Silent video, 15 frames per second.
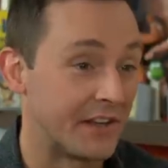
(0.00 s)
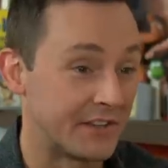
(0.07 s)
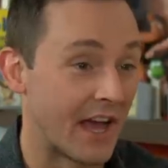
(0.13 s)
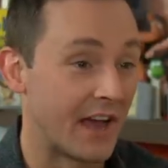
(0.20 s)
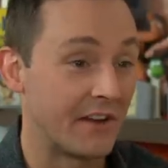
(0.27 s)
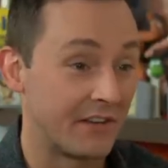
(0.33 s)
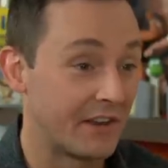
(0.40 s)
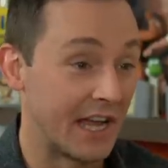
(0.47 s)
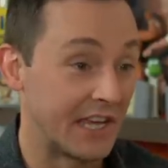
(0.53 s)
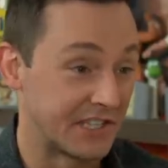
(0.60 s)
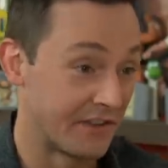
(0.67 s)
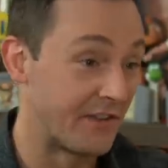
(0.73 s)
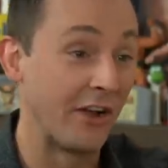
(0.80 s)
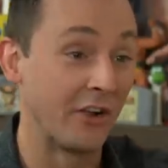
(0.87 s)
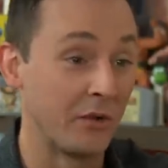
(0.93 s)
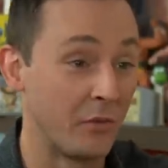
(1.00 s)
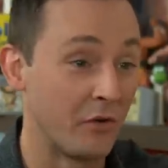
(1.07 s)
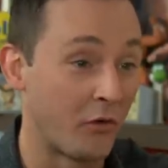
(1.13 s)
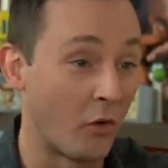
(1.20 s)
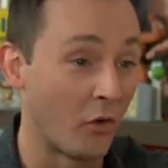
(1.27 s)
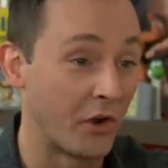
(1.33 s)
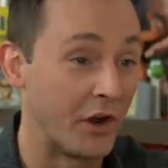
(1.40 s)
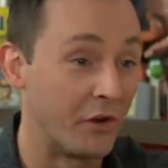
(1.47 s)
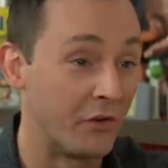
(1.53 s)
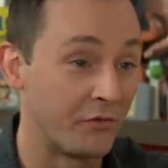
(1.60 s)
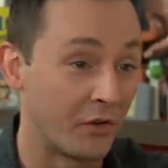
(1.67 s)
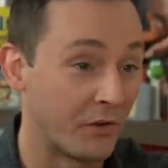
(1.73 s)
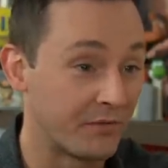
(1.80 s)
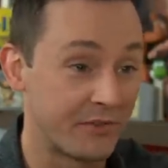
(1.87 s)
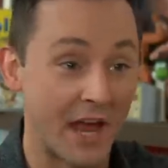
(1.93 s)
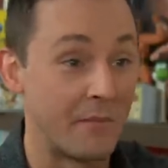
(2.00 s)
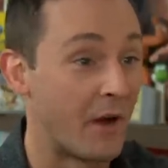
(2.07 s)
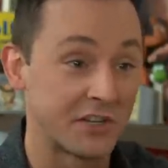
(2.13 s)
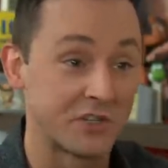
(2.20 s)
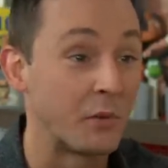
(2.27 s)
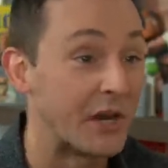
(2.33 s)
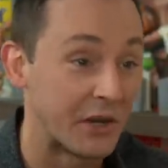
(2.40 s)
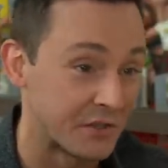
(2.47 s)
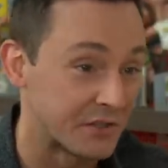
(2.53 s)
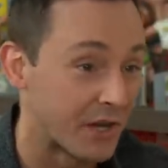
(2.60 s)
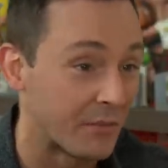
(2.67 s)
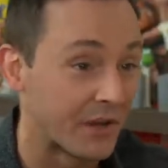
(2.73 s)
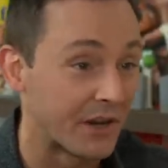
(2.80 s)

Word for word: Is right, that it's available for you for $10 a week or something.